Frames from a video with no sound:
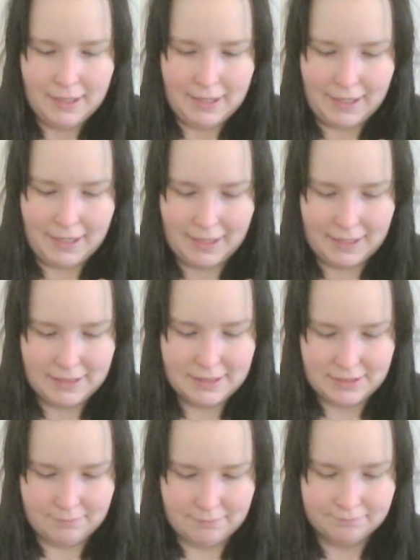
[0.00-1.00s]
I had
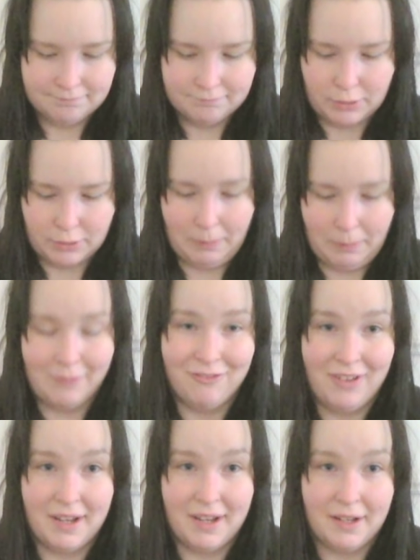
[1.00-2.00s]
some problem
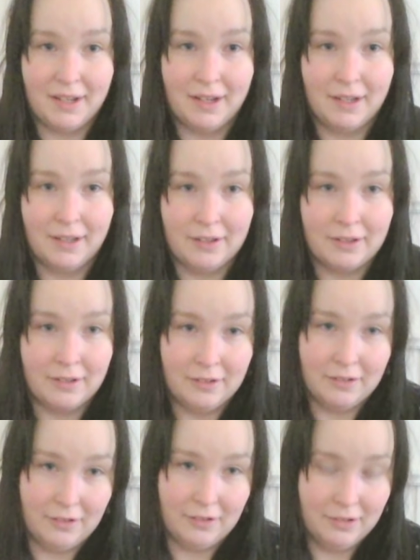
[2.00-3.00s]
finding
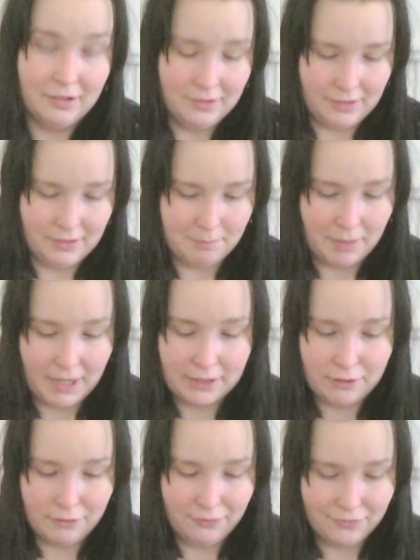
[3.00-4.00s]
a
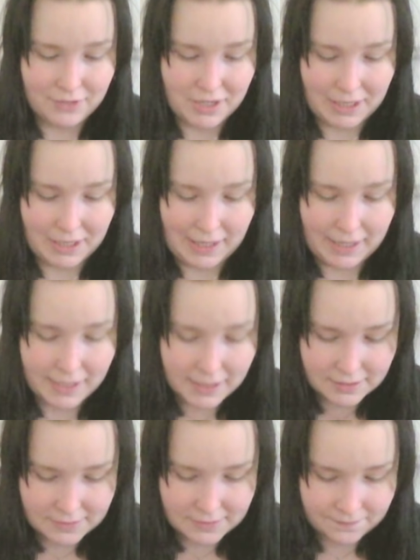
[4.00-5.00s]
bind off that I
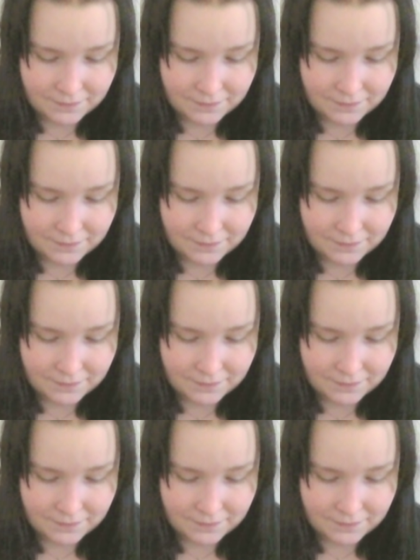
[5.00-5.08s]
liked.